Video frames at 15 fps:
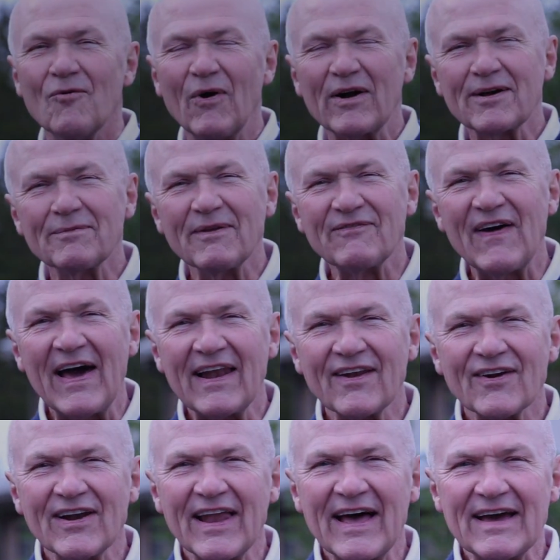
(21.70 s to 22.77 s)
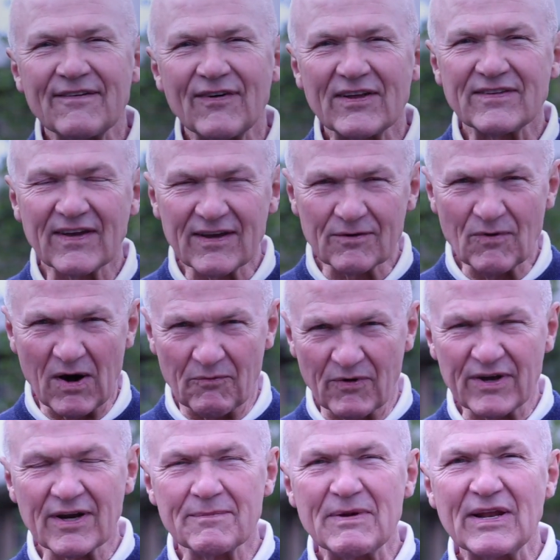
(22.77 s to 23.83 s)
Welcome to Valor Life. I'll tell you what,
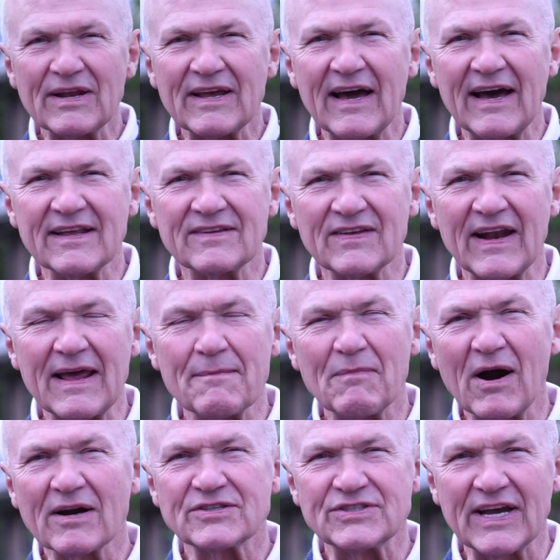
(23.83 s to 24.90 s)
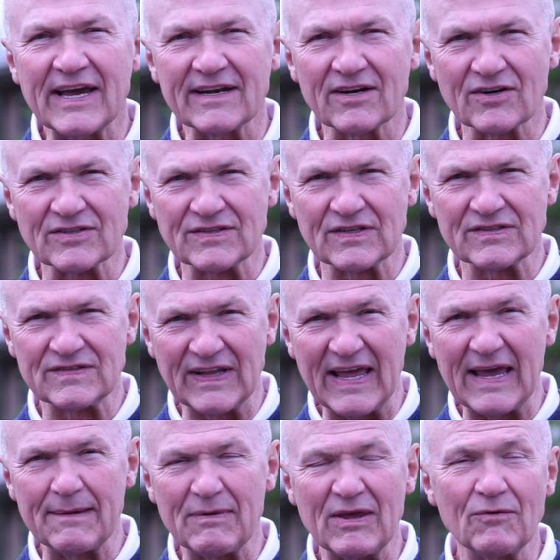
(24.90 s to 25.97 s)
we're going to meet a guy today. Mark Chandler is his
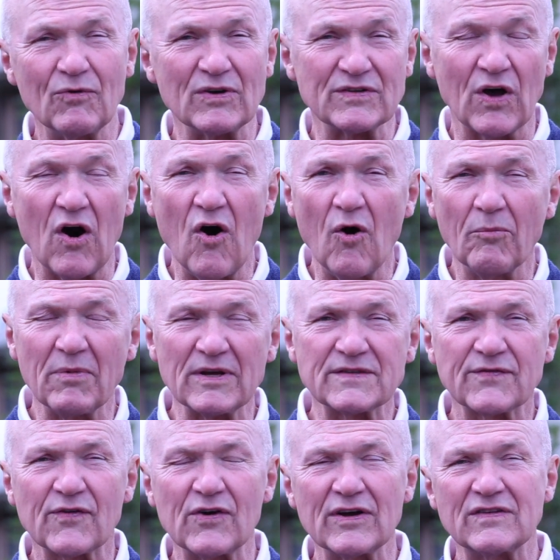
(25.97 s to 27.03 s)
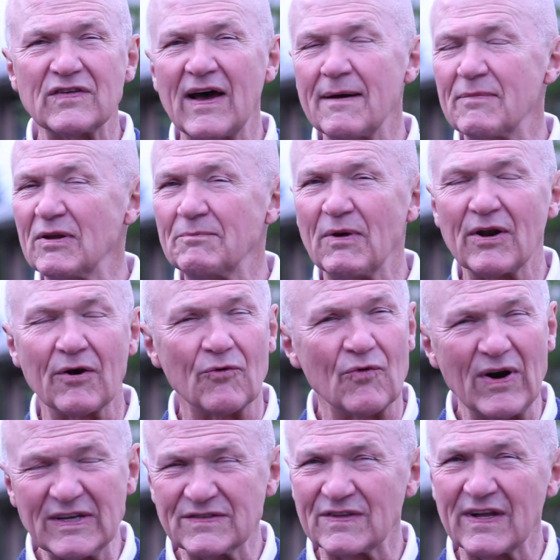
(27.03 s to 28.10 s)
name. He was homeless for a time. He'd been
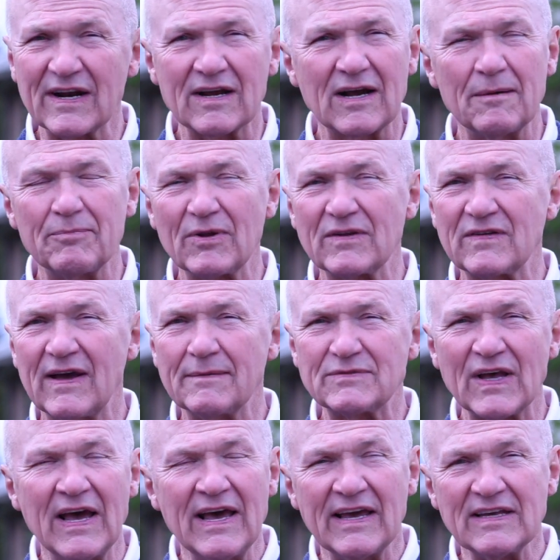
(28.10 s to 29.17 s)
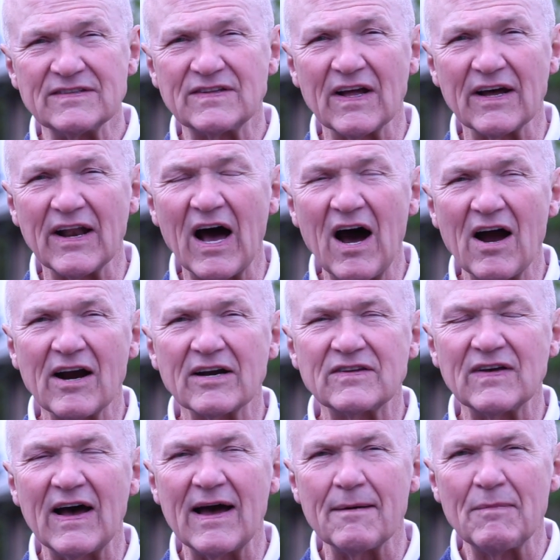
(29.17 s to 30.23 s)
arrested a couple of times. He's done hard
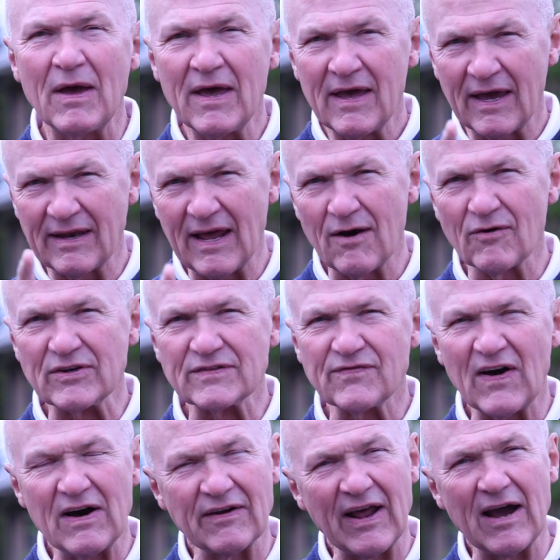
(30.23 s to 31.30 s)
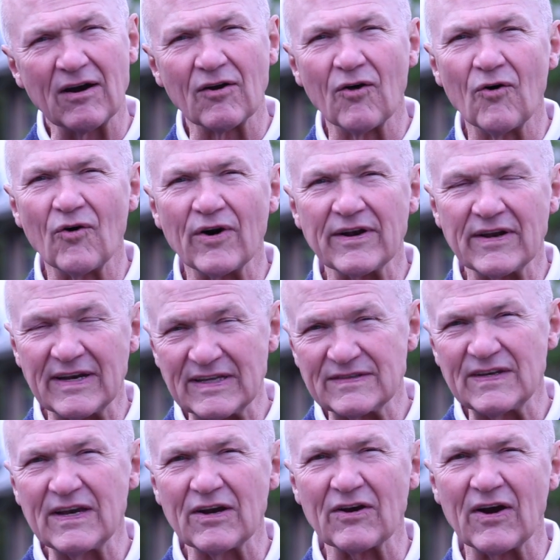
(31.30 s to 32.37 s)
time, and now he's found our Lord, and
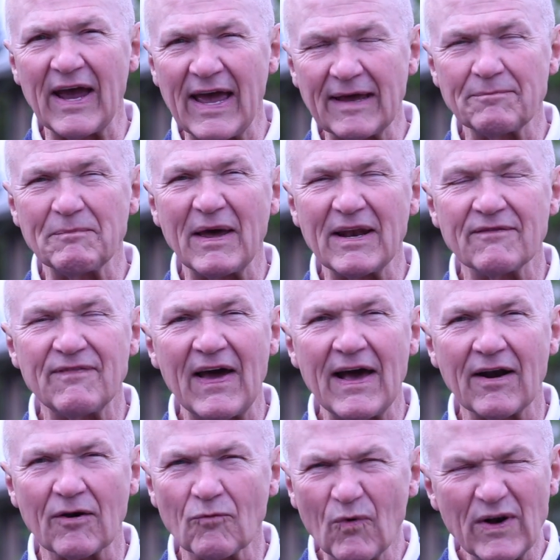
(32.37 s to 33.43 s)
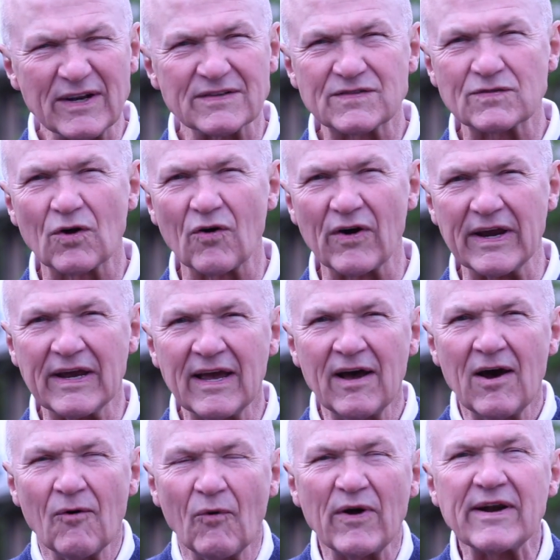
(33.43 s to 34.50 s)
he's here at Men of Valor. What a story.
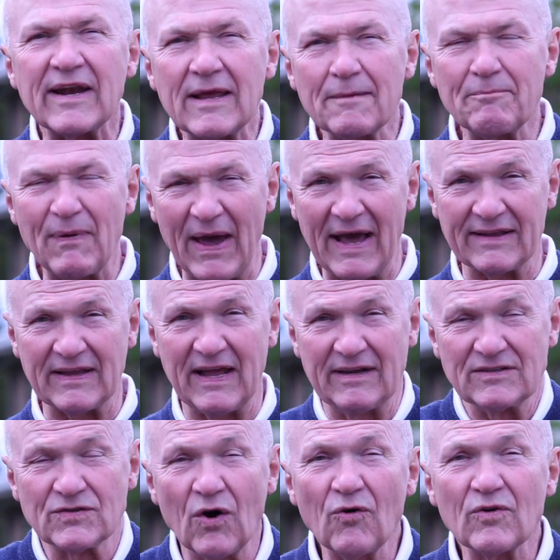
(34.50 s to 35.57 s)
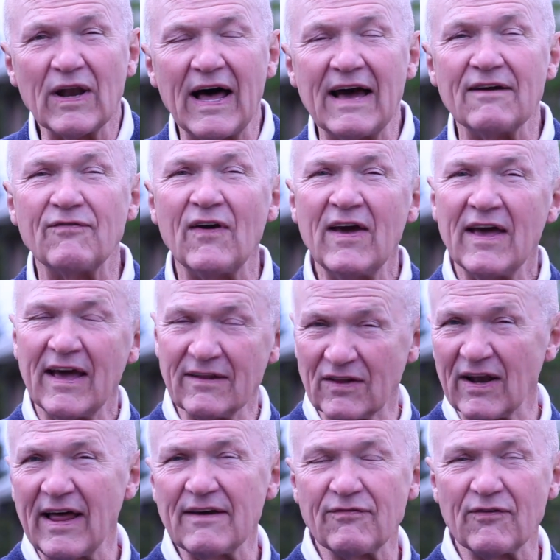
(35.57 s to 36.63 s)
What an impact on his own life and
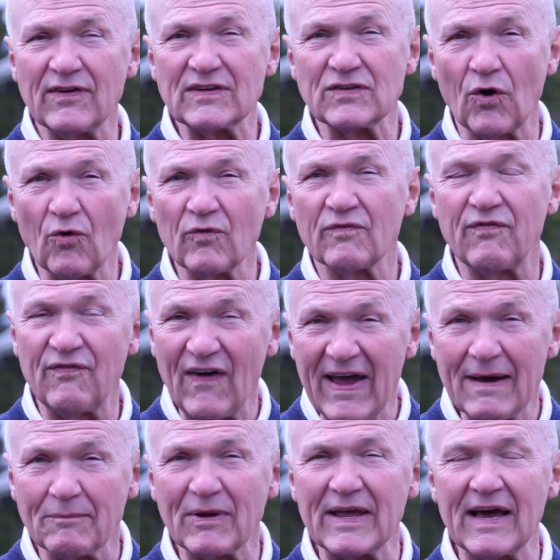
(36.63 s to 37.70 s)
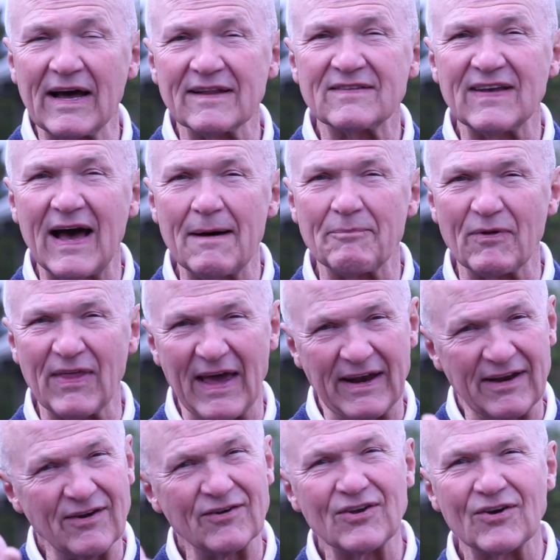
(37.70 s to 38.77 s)
the life of his own family on top of
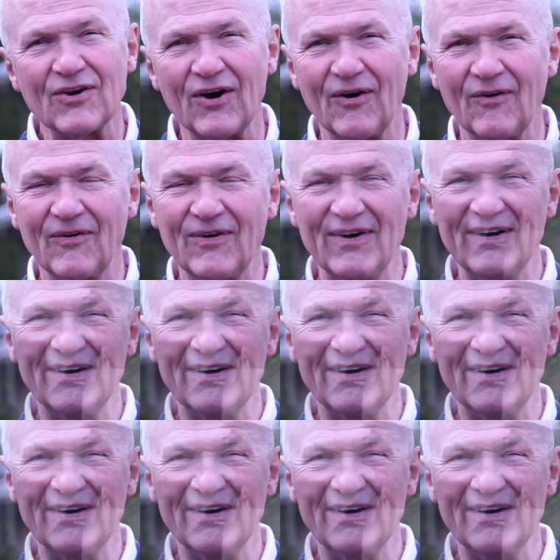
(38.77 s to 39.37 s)
that. Here you go.